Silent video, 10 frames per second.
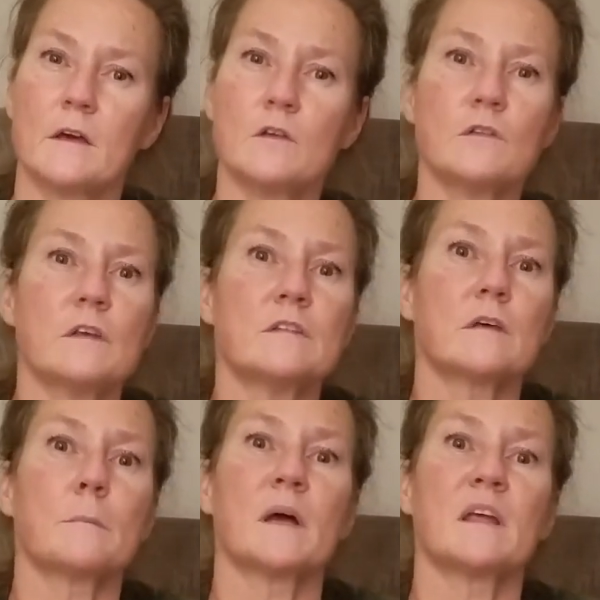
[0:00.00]
you see
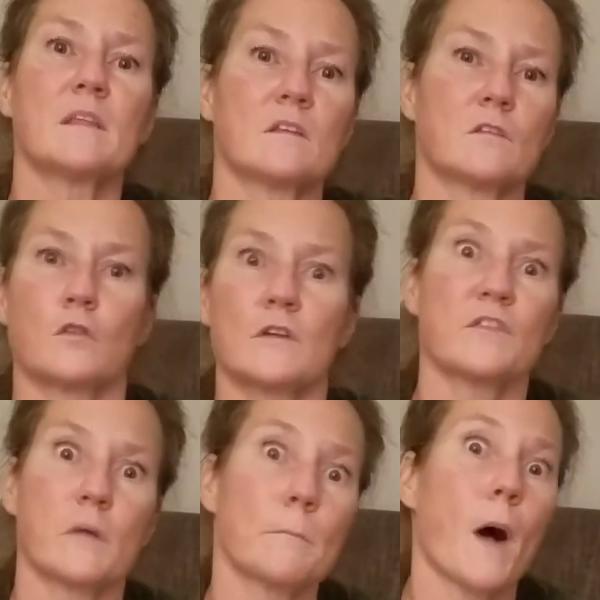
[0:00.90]
somebody that's sort of
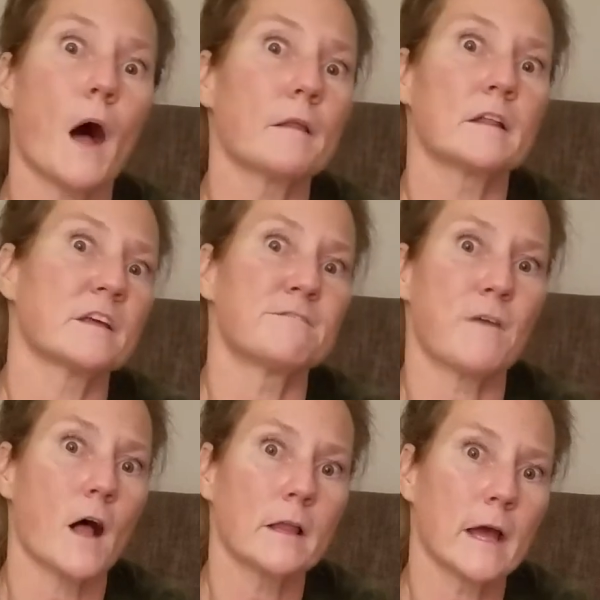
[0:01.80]
symbolically
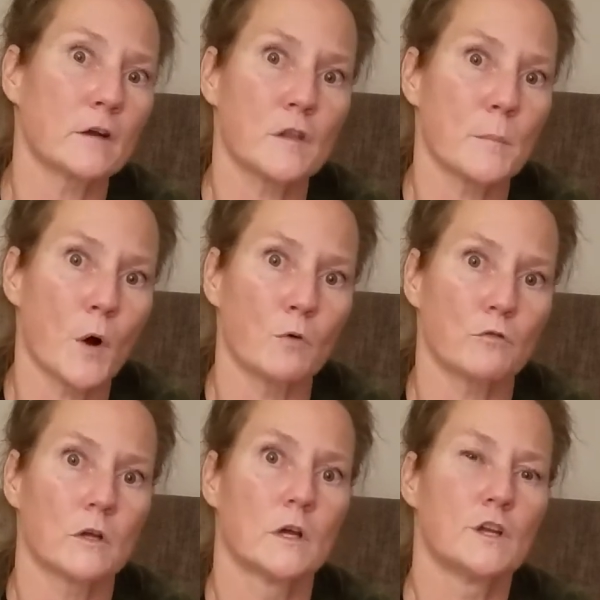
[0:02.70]
falling out of the boat,